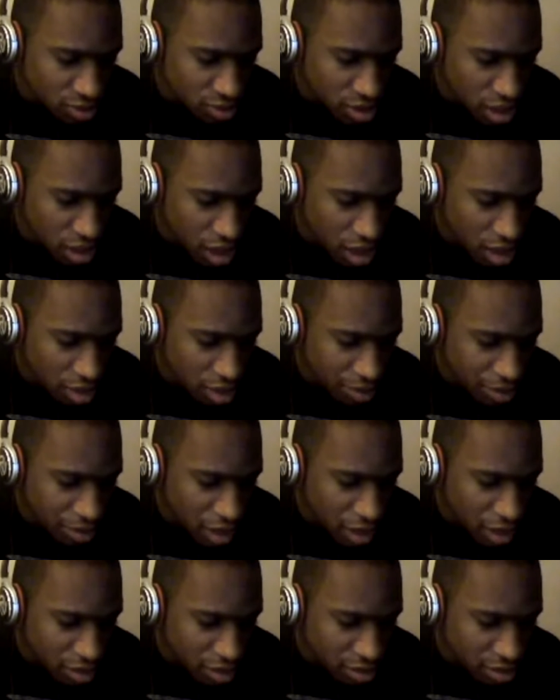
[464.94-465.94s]
time
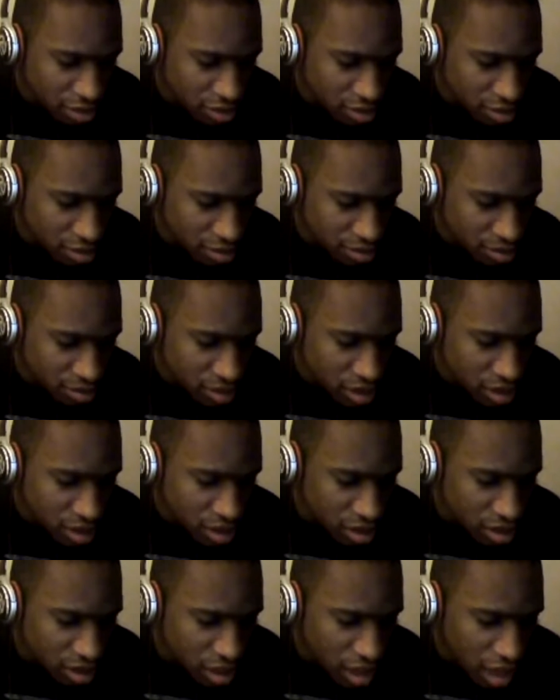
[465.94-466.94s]
and
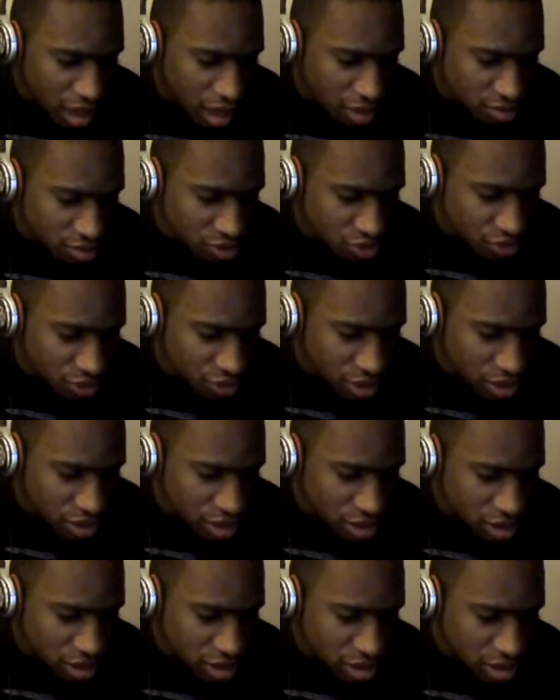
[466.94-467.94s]

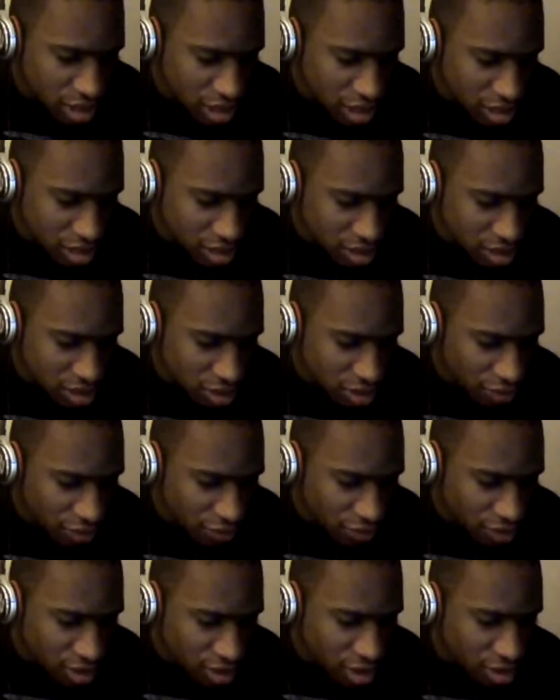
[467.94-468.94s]
outtracing death itself.